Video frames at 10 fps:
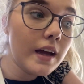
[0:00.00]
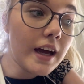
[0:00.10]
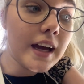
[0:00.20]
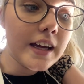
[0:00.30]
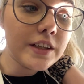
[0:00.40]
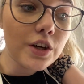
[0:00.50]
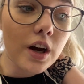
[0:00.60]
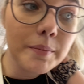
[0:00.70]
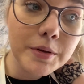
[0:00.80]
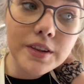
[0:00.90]
and yeah,
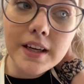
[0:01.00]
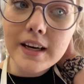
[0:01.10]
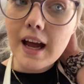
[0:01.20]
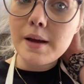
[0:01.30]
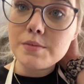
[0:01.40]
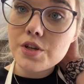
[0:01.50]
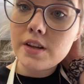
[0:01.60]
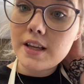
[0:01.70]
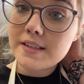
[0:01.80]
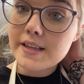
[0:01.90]
I put their names
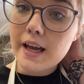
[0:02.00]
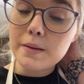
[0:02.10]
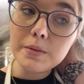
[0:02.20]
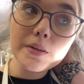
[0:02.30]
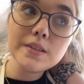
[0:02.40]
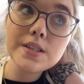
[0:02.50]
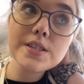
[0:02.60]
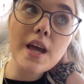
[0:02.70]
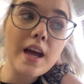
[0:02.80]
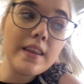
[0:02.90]
on their
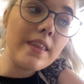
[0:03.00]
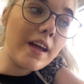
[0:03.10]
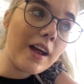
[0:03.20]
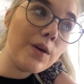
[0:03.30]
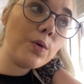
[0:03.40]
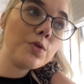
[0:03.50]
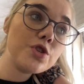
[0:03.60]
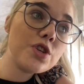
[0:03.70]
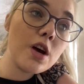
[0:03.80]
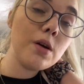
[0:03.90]
tables and then
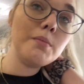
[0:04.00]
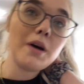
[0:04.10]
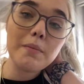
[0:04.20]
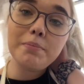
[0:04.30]
also my